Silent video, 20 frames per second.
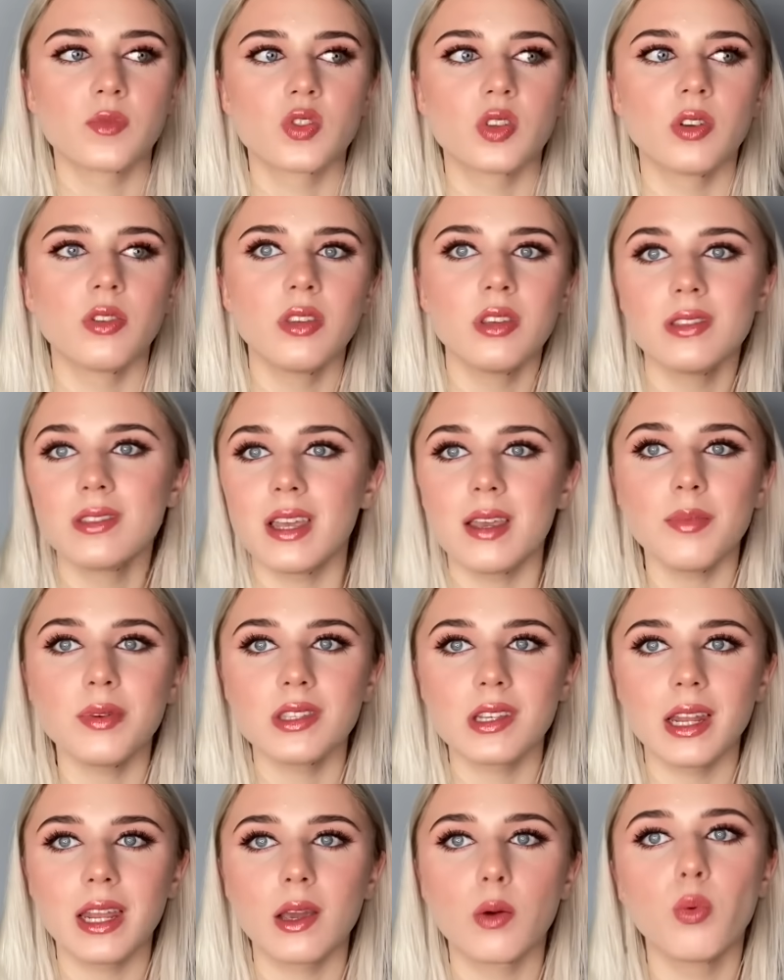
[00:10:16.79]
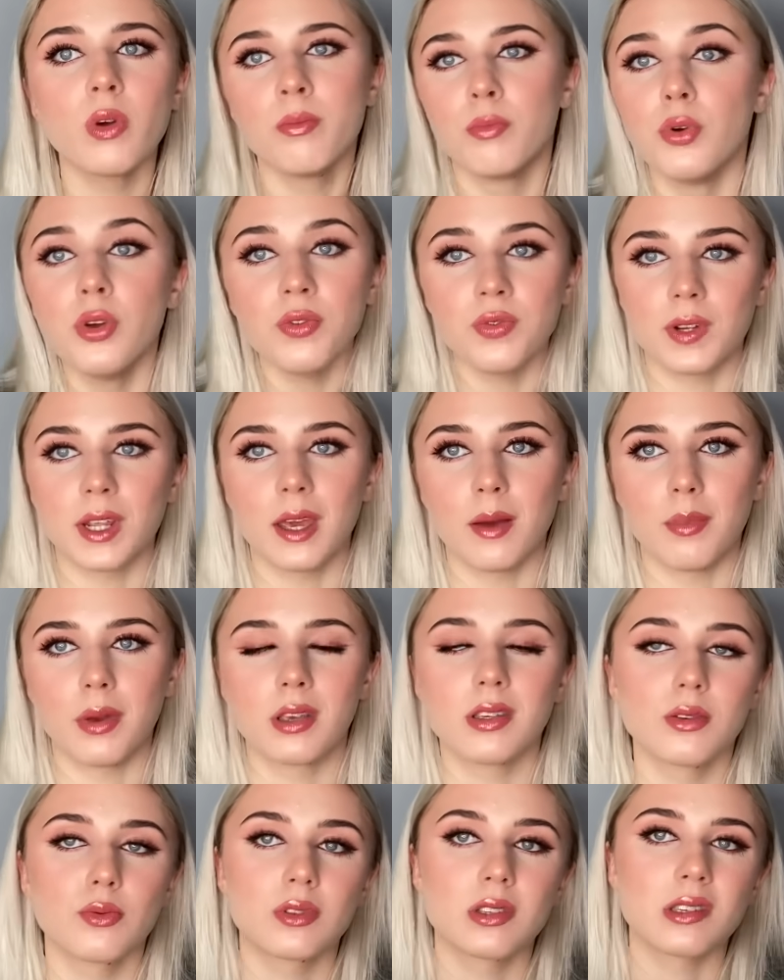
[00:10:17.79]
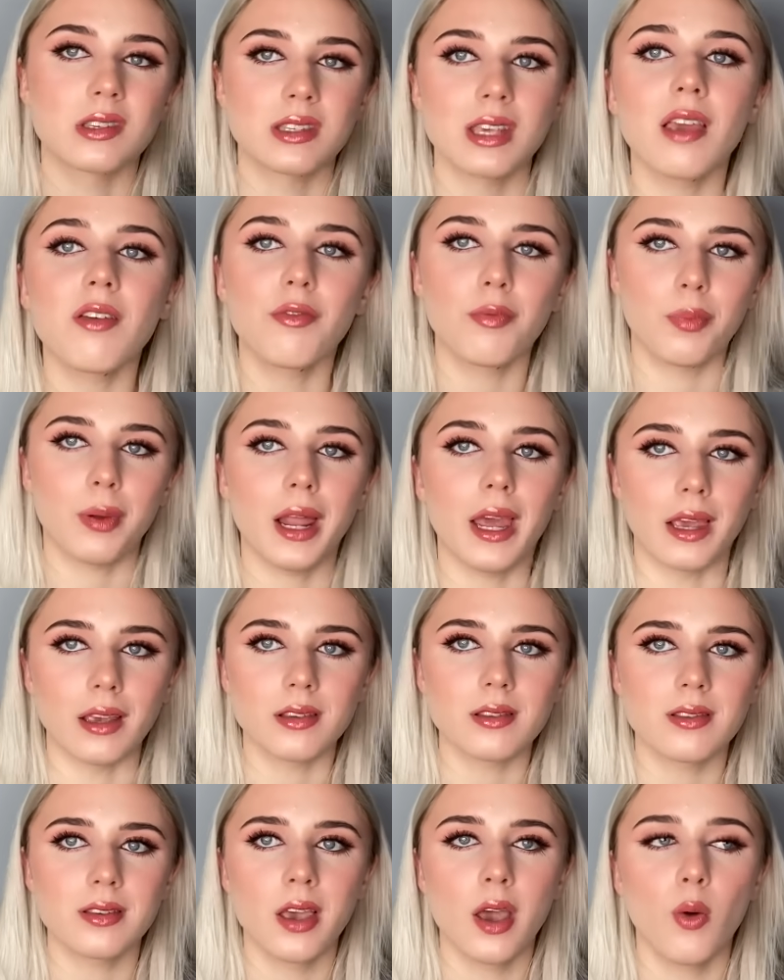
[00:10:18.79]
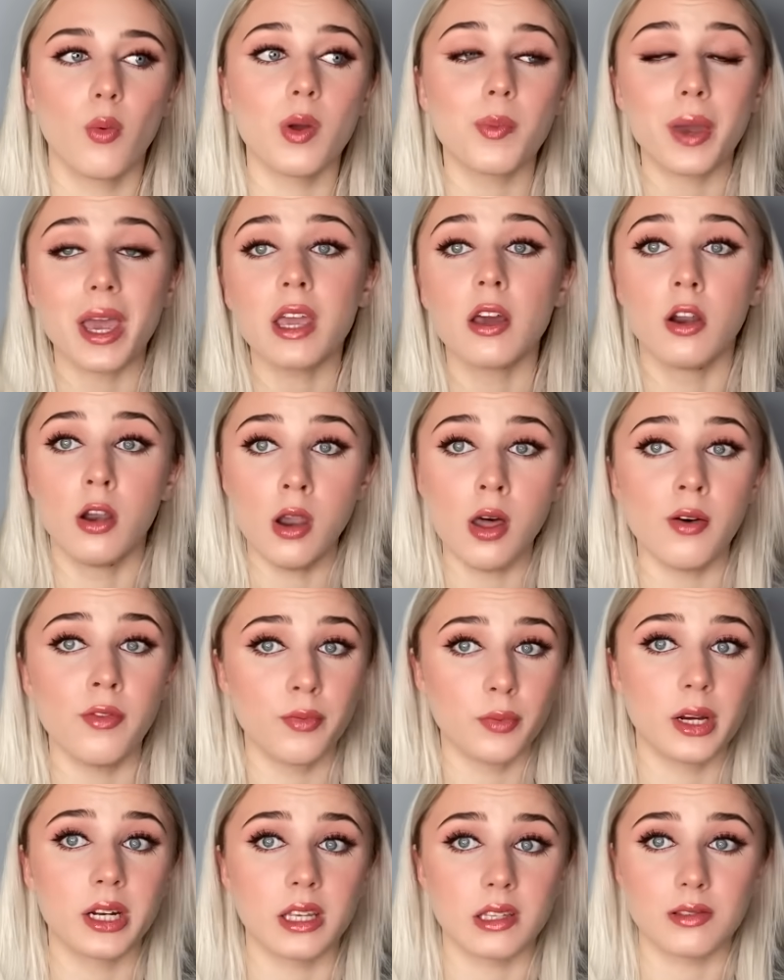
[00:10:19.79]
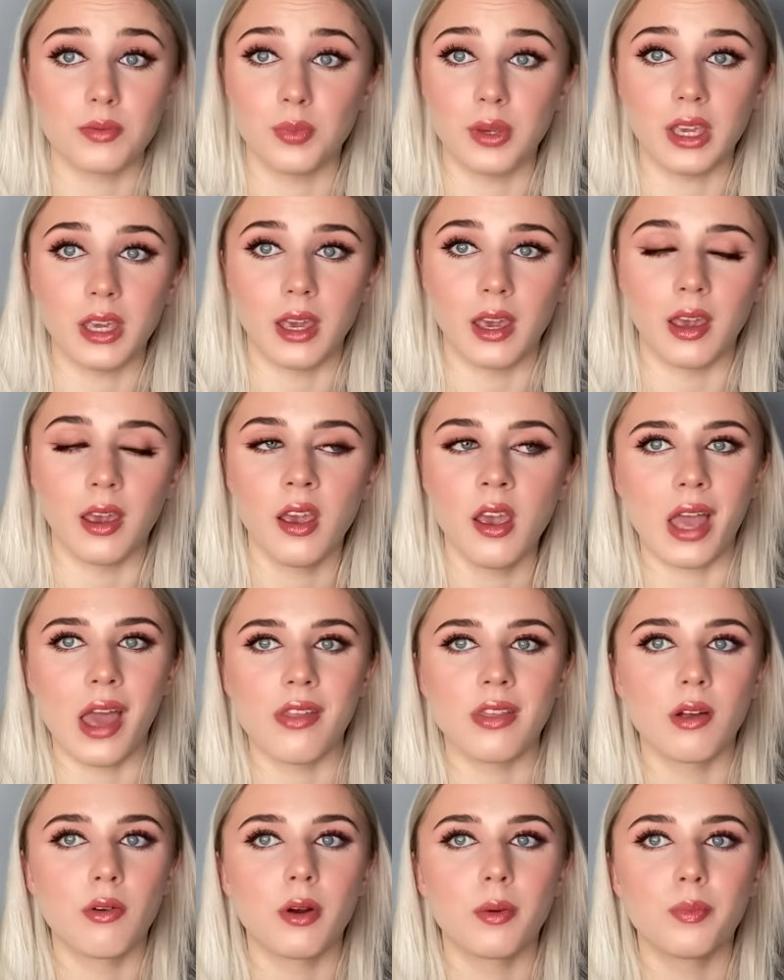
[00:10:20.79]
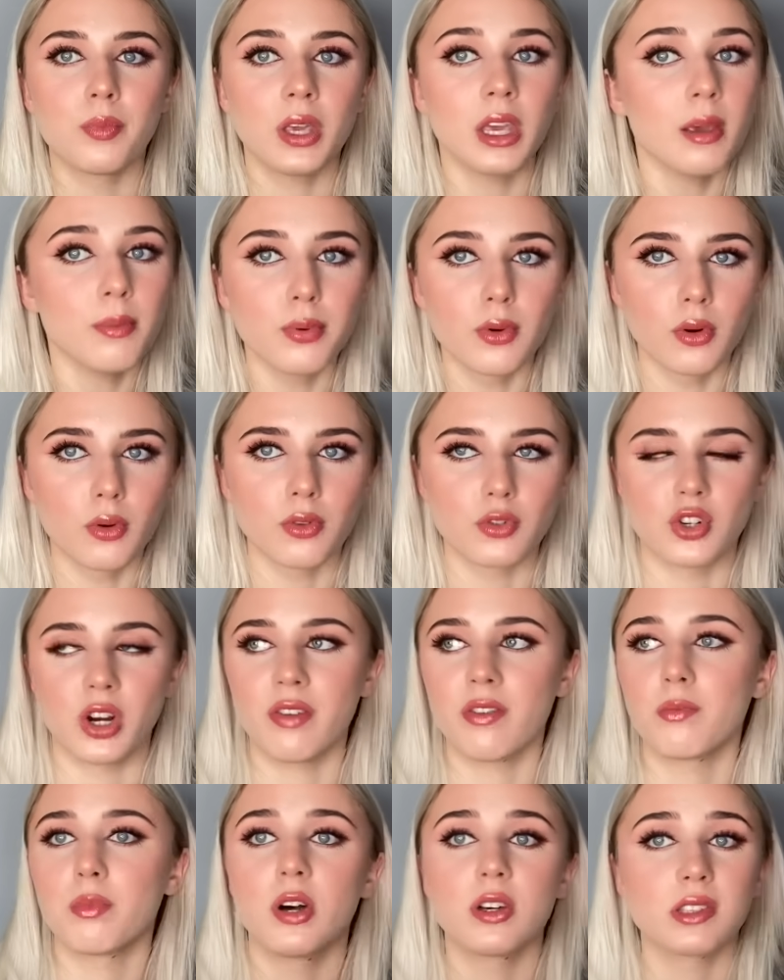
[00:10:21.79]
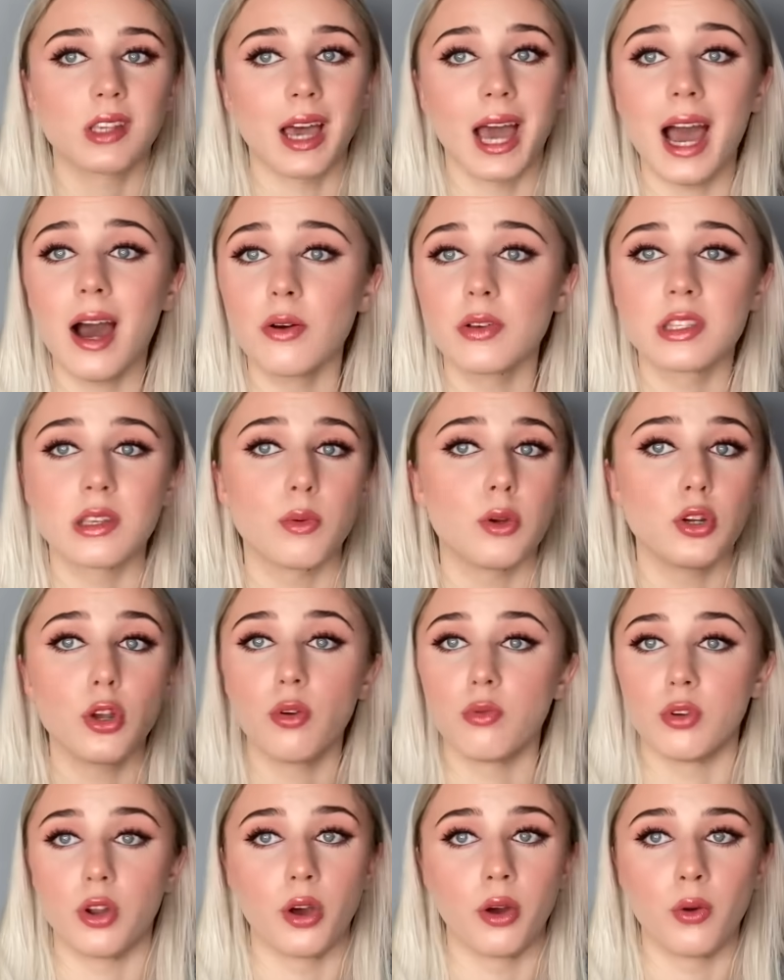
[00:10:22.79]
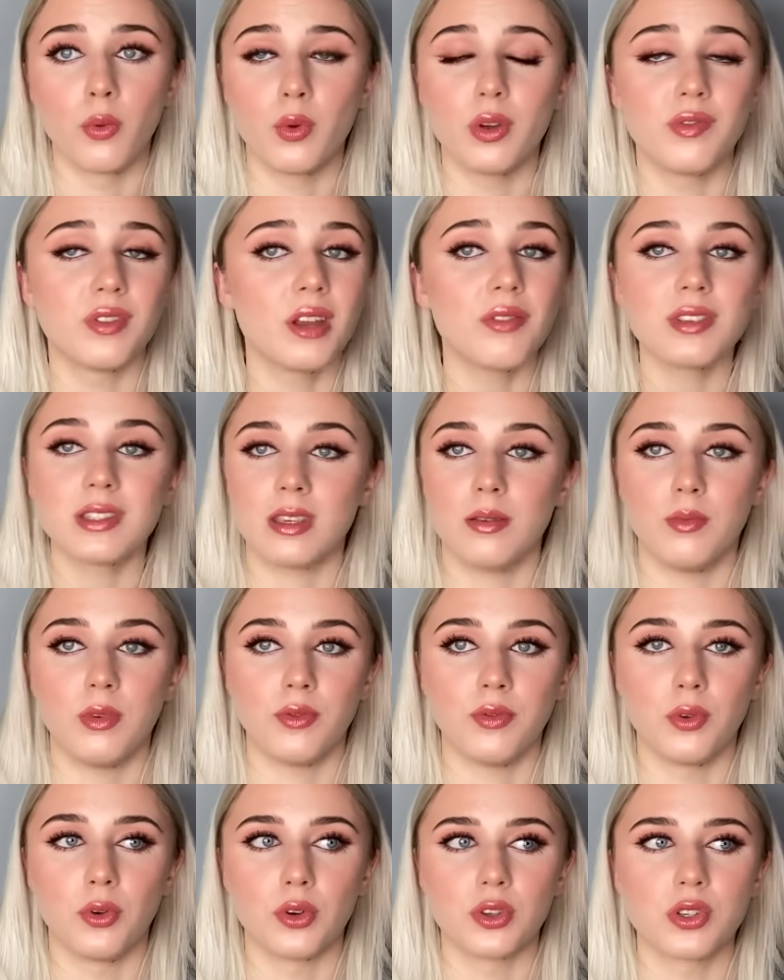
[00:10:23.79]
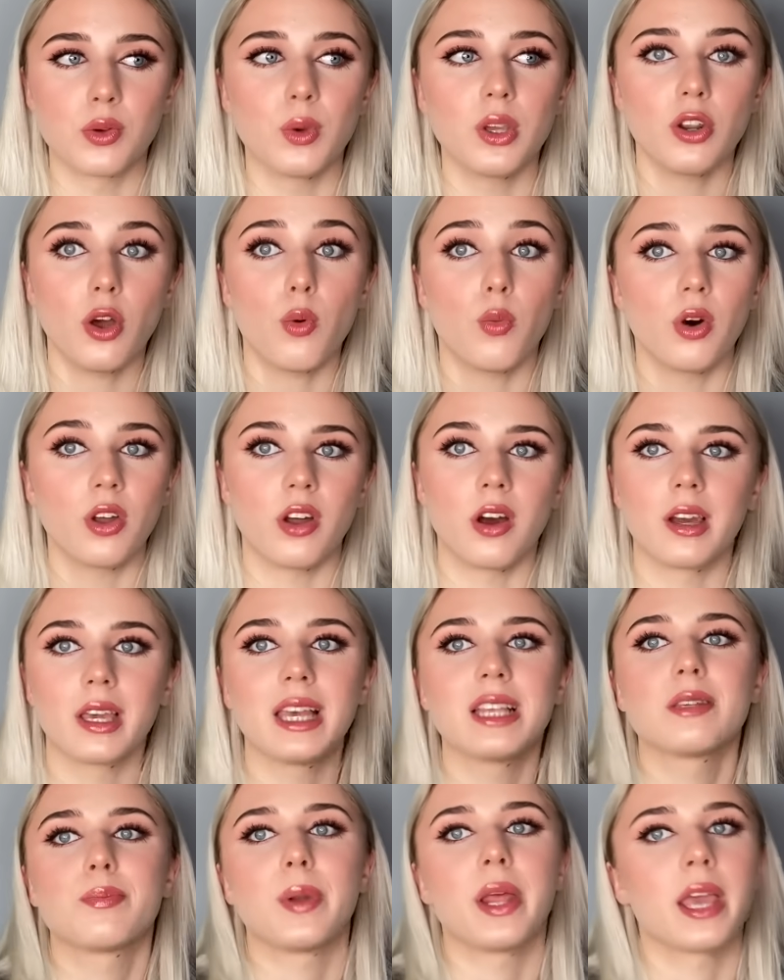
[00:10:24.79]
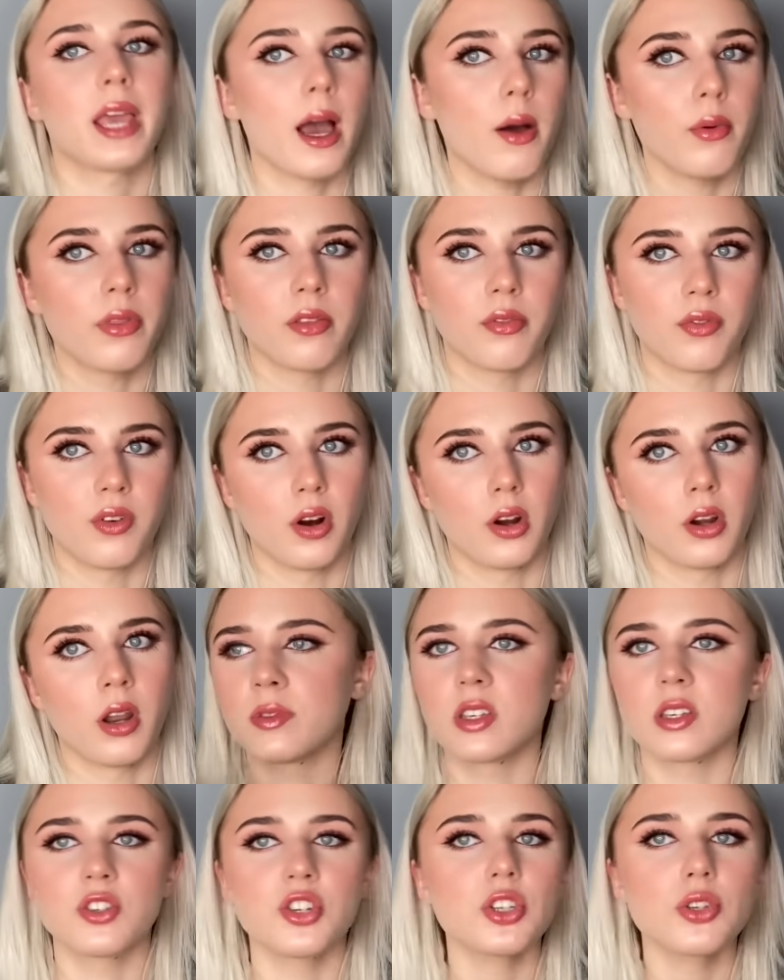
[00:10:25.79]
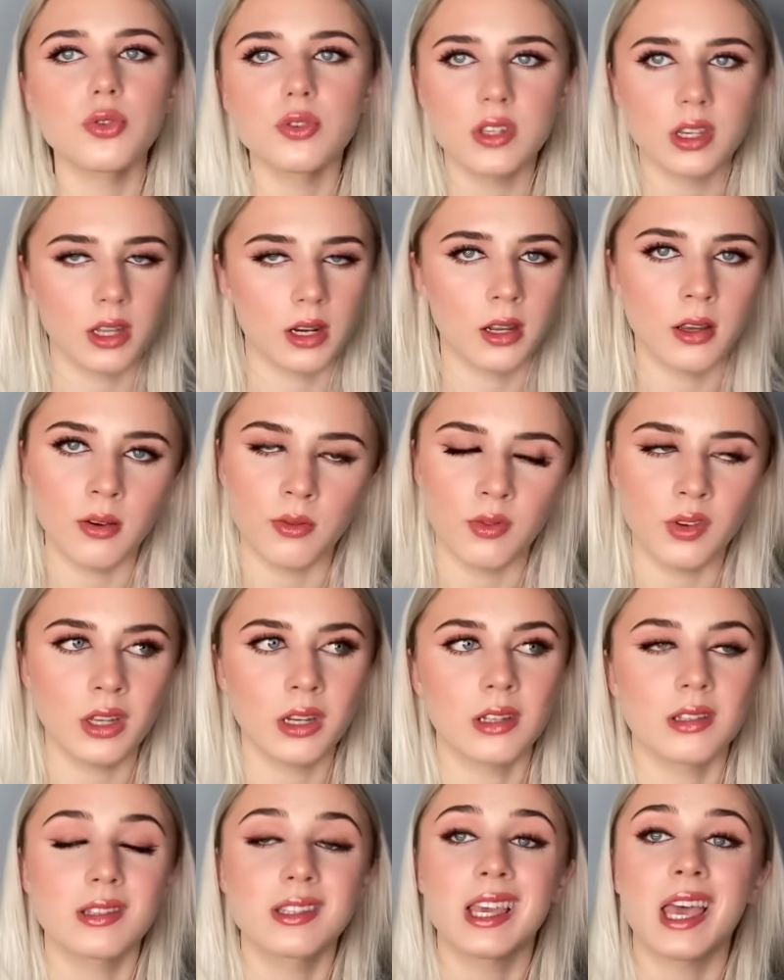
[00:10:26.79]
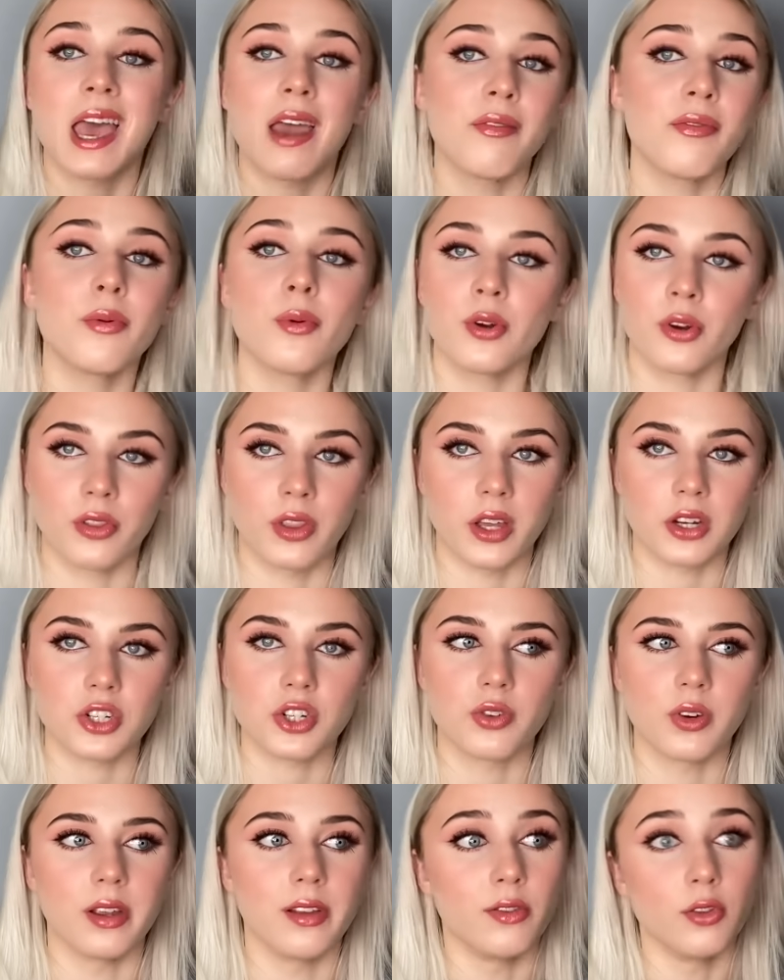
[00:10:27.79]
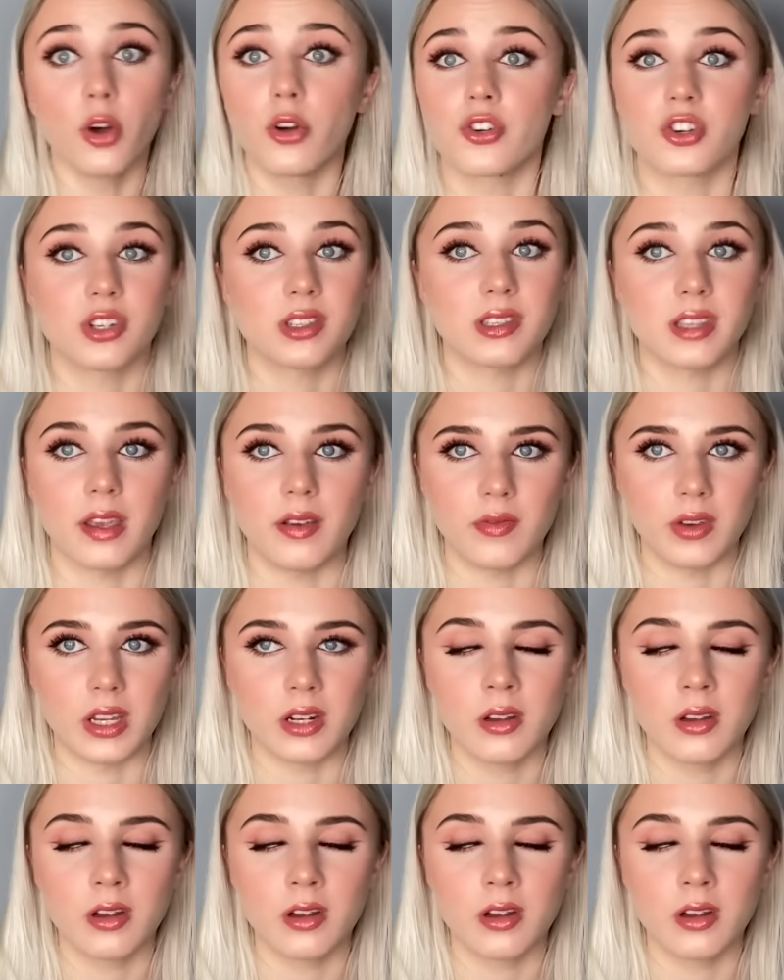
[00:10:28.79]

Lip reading: So these neighbors are like, we moved here because it was a safe place. We pay a lot of money to be here. And there are people driving past our house that we don't know, we've never seen before. So we don't want our kids playing out in the front. So it's just causing an inconvenience to everyone on that street, not just David.